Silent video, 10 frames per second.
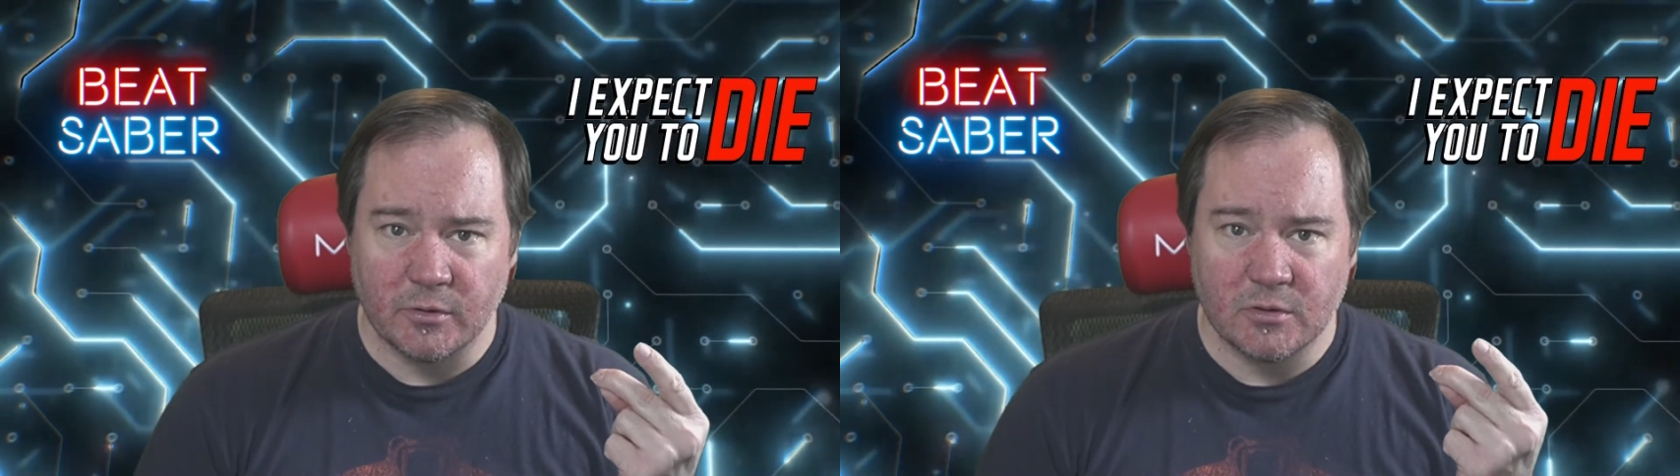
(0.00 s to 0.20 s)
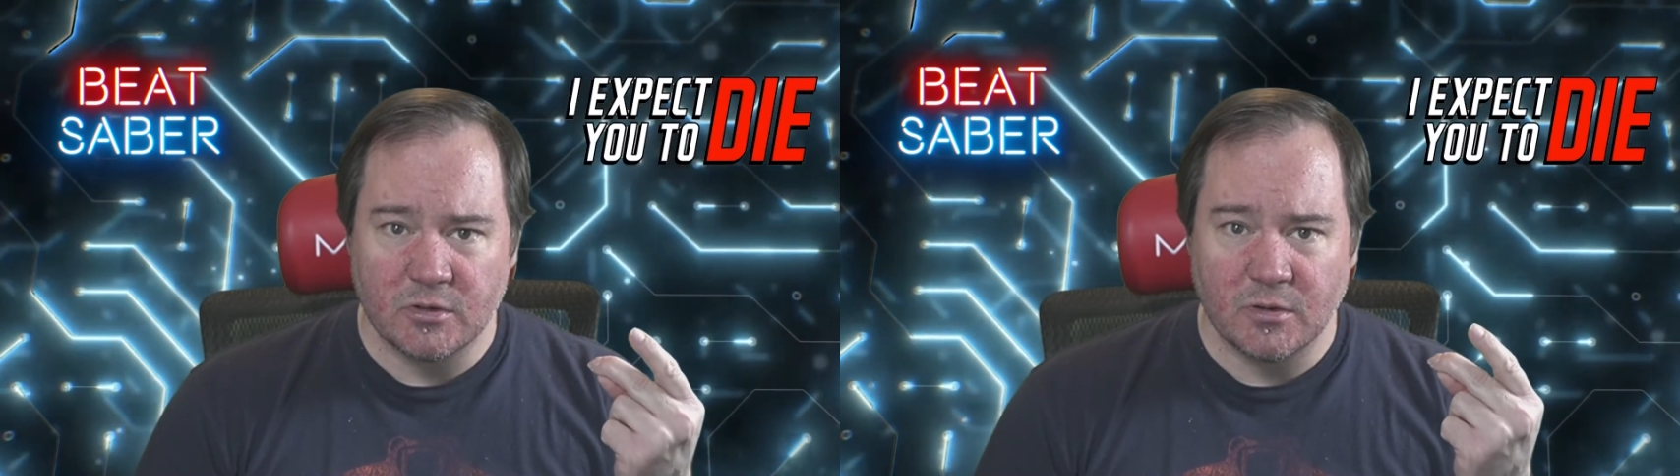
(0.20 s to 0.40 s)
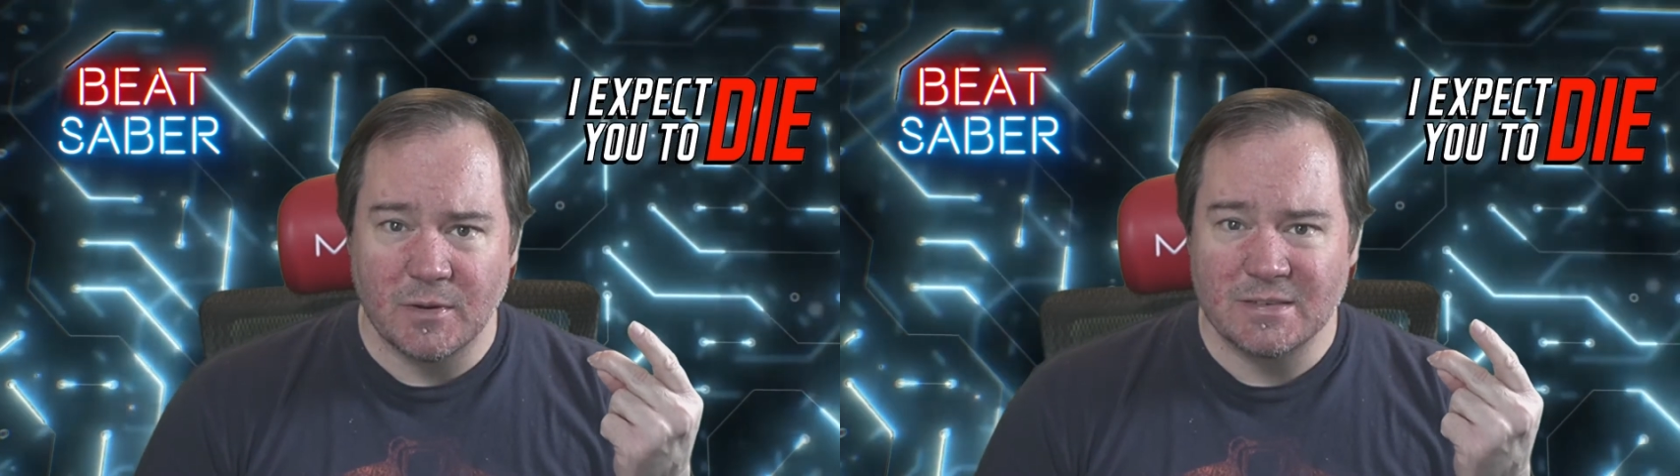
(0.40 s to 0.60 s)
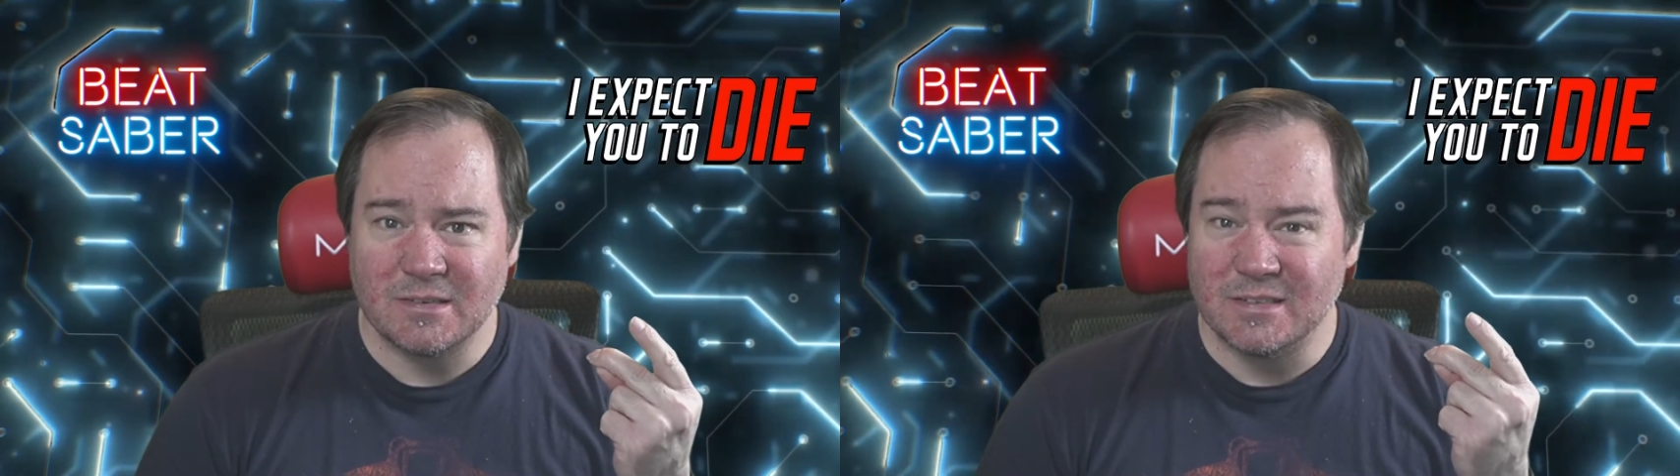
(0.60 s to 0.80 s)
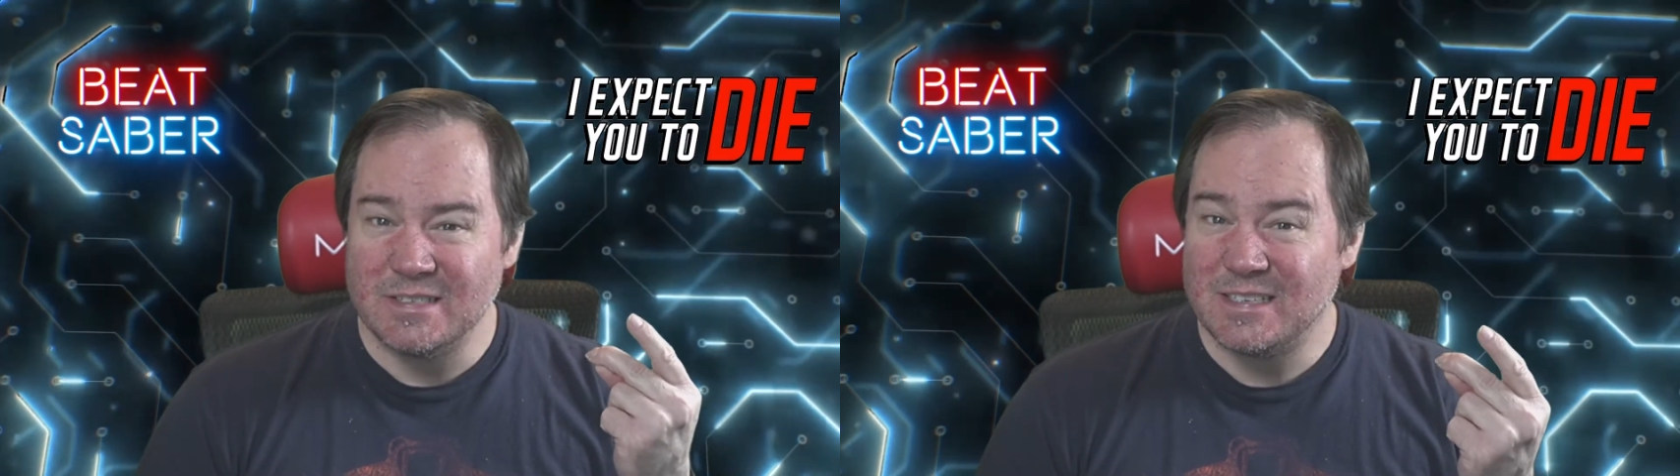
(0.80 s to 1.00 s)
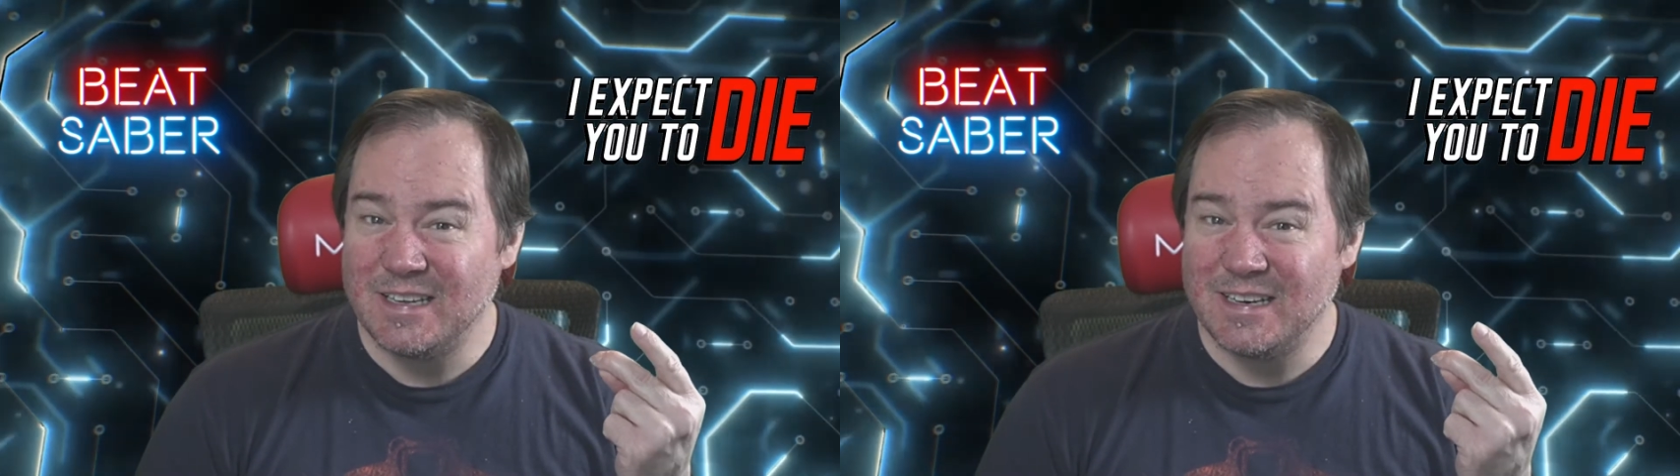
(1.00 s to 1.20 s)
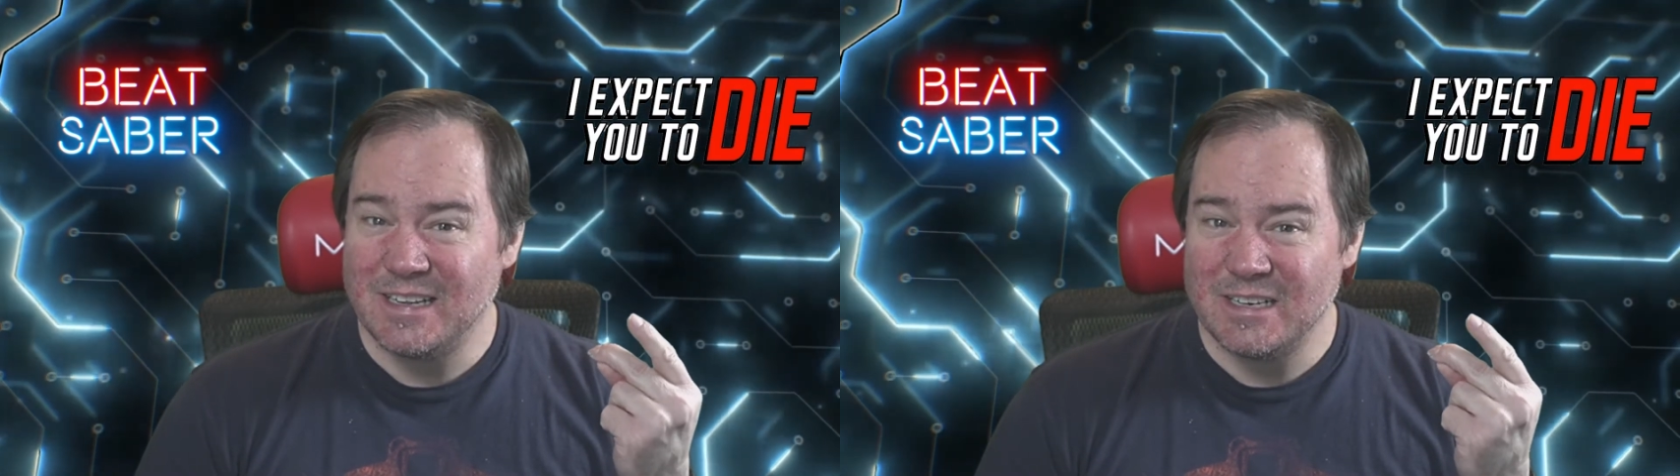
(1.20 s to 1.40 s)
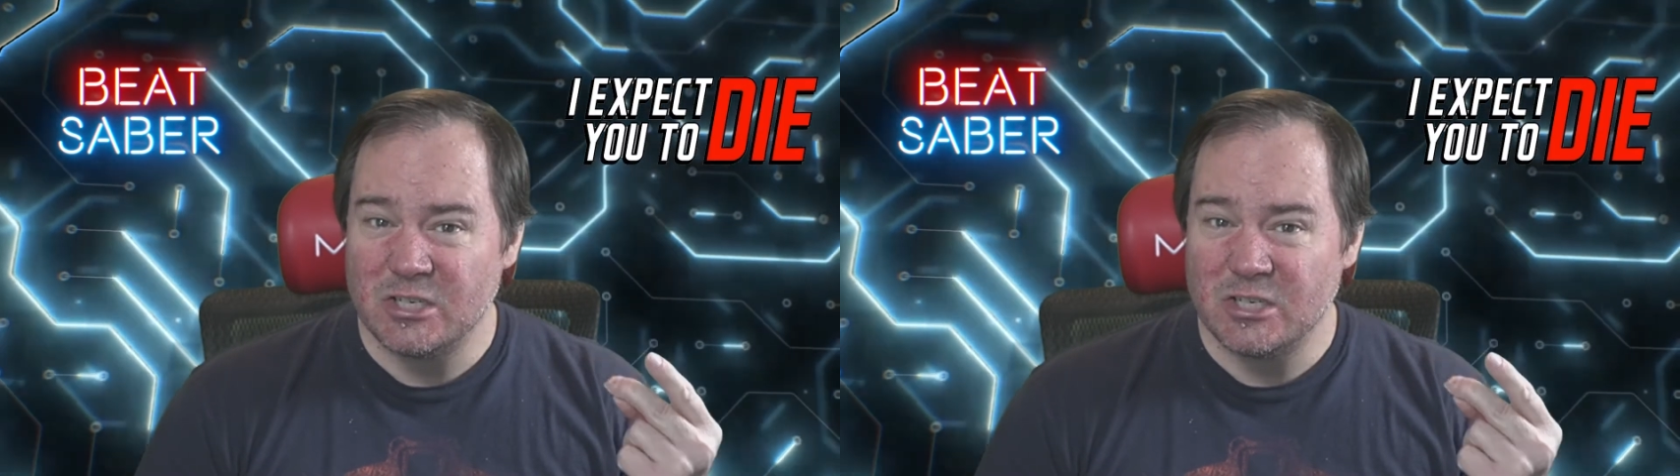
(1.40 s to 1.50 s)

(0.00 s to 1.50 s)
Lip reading: because you can basically sit in